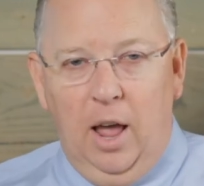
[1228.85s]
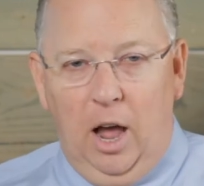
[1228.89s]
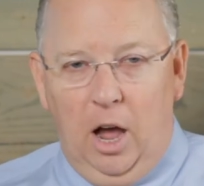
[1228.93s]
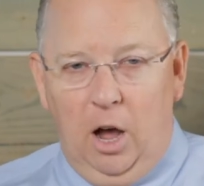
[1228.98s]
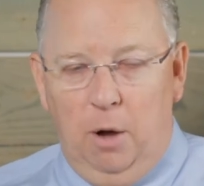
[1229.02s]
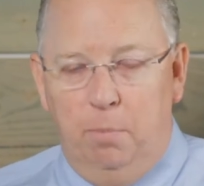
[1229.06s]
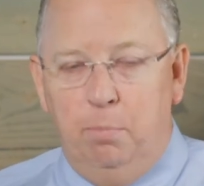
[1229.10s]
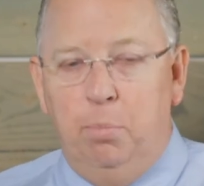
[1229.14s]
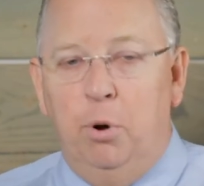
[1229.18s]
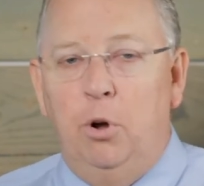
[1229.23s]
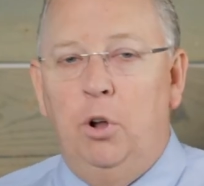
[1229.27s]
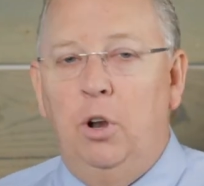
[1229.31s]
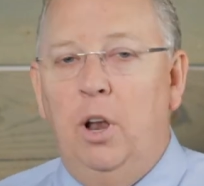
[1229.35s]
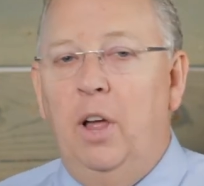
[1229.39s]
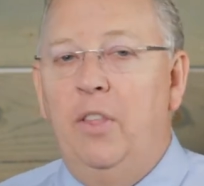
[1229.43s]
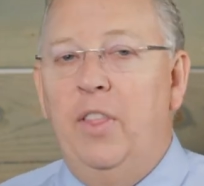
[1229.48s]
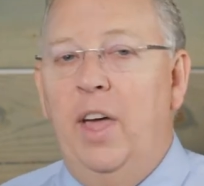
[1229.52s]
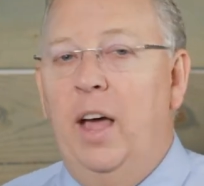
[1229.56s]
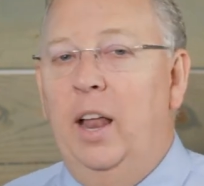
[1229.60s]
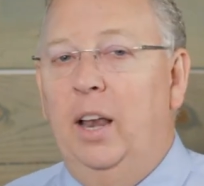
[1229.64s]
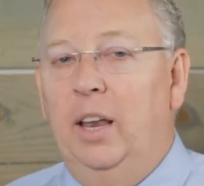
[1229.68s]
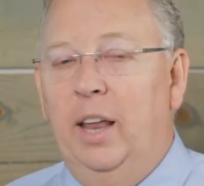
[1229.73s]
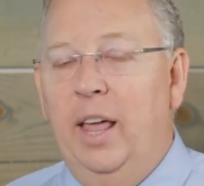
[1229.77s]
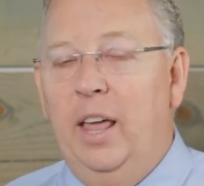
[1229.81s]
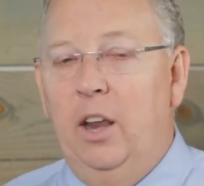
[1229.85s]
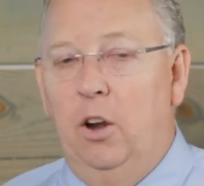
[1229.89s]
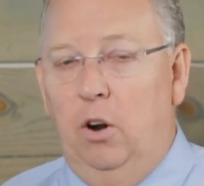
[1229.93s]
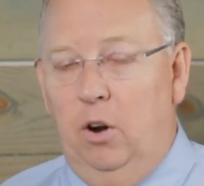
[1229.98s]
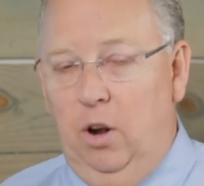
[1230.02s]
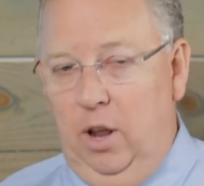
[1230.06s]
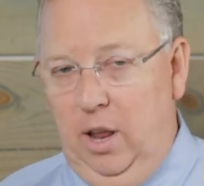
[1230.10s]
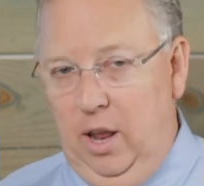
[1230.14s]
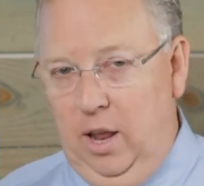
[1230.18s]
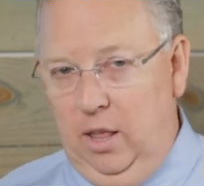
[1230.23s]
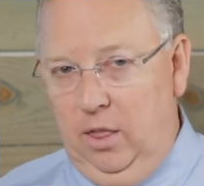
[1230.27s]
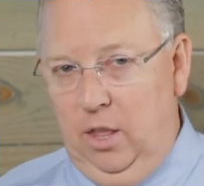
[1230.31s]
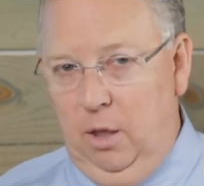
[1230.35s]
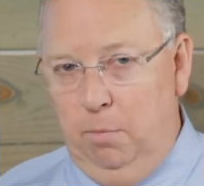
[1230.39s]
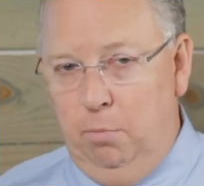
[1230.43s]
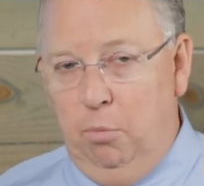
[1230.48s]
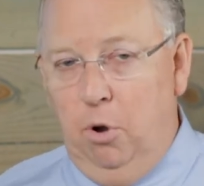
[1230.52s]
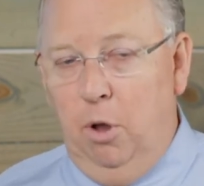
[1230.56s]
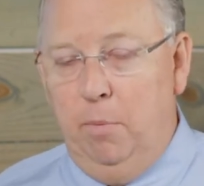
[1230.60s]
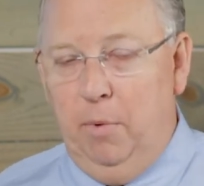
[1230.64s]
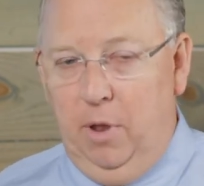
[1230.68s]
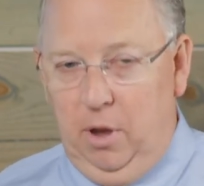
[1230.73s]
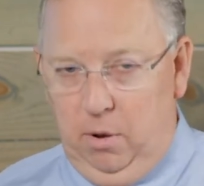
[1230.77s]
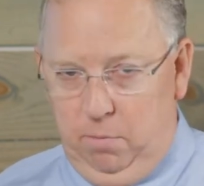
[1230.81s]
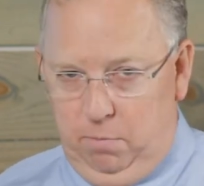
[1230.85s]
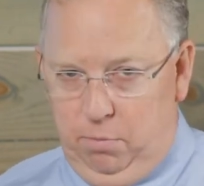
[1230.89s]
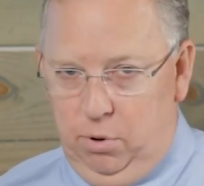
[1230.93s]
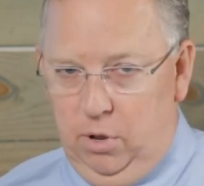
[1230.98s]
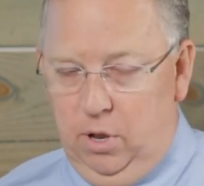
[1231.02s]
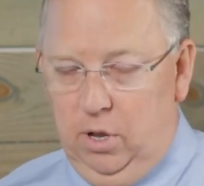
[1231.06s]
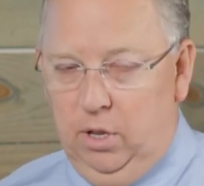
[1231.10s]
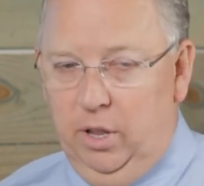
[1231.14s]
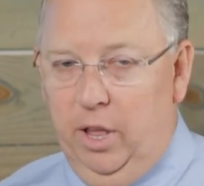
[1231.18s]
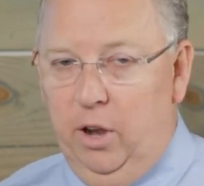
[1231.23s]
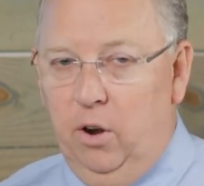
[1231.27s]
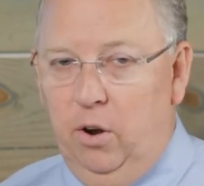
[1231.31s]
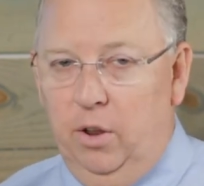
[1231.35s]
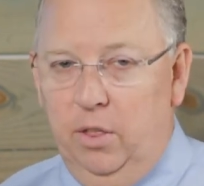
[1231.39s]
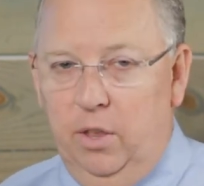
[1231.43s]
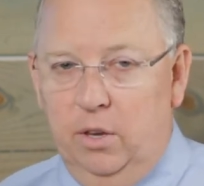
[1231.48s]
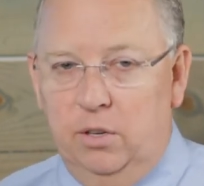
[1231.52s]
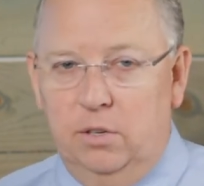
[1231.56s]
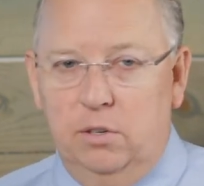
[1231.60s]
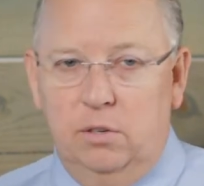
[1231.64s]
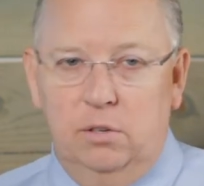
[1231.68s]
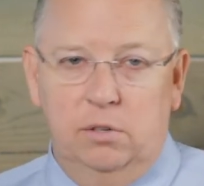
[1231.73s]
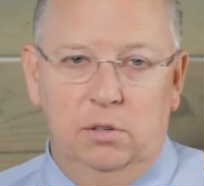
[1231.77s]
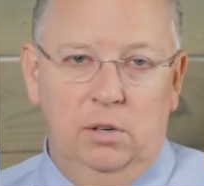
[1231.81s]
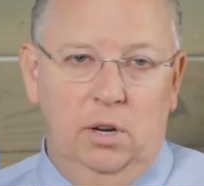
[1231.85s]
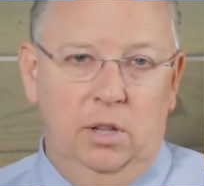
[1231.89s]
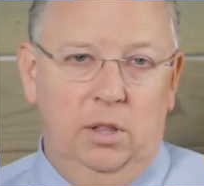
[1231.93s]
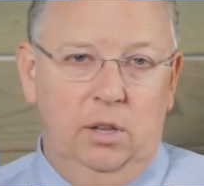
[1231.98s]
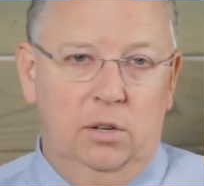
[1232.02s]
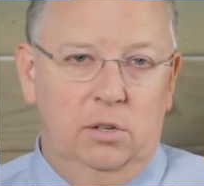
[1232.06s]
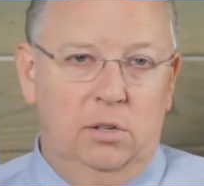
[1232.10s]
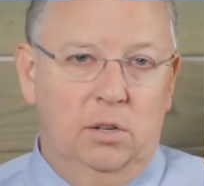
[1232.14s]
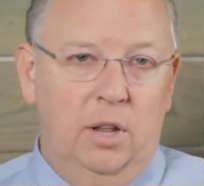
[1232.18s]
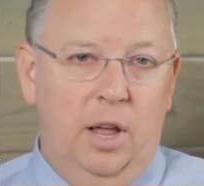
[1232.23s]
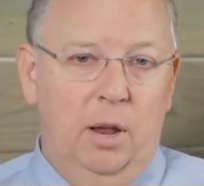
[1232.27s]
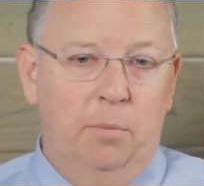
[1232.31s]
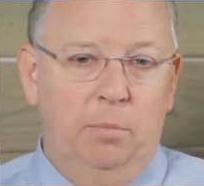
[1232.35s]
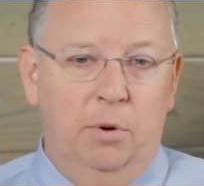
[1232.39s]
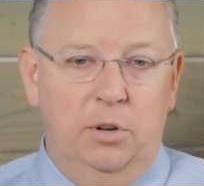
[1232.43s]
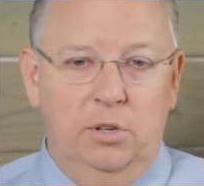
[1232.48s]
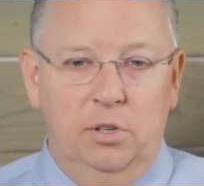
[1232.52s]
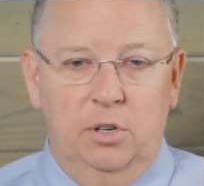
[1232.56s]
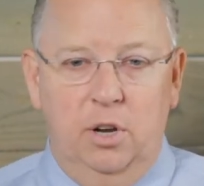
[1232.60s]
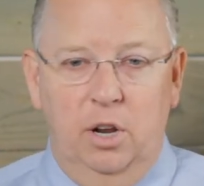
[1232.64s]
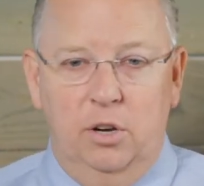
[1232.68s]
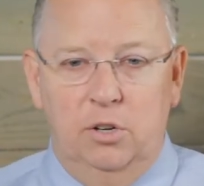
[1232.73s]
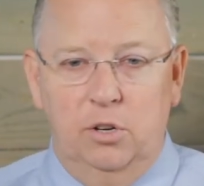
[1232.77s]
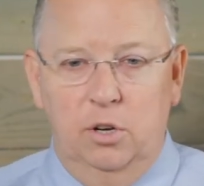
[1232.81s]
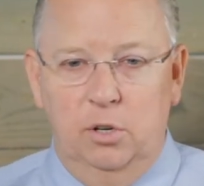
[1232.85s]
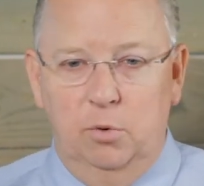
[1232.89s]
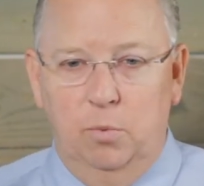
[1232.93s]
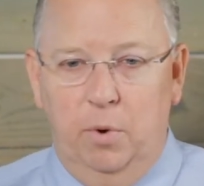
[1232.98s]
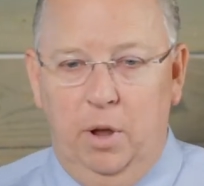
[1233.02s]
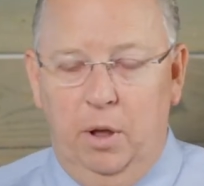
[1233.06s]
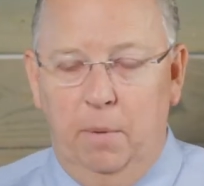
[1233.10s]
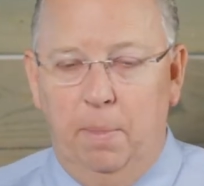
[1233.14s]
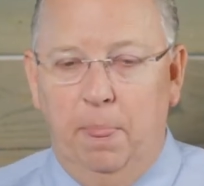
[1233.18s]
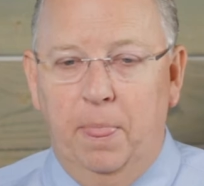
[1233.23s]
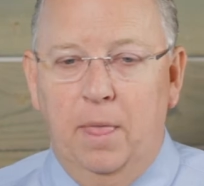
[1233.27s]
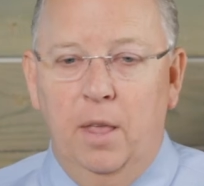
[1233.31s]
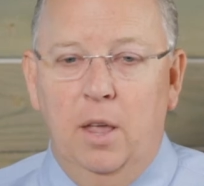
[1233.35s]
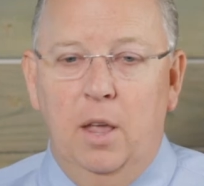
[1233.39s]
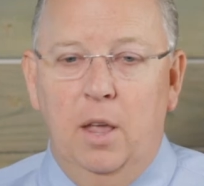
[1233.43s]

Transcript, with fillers: I'll pull on that later in the appointment and pull it later in this, in this slide presentation as well.